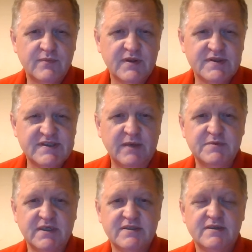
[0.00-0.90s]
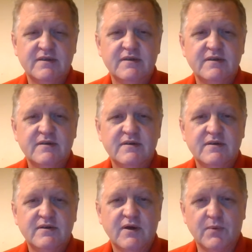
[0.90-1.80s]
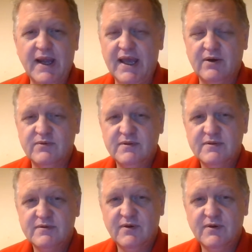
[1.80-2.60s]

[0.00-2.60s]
subject around.